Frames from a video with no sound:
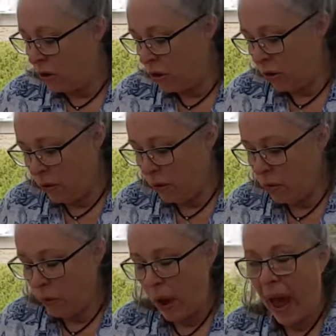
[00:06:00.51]

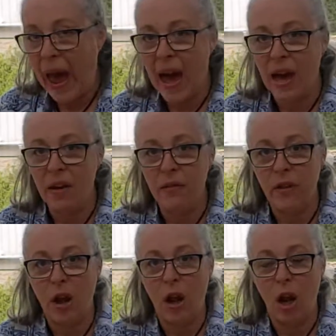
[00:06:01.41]
you have
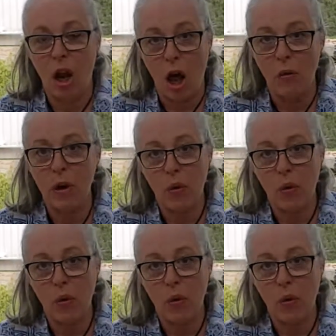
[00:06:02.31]
lower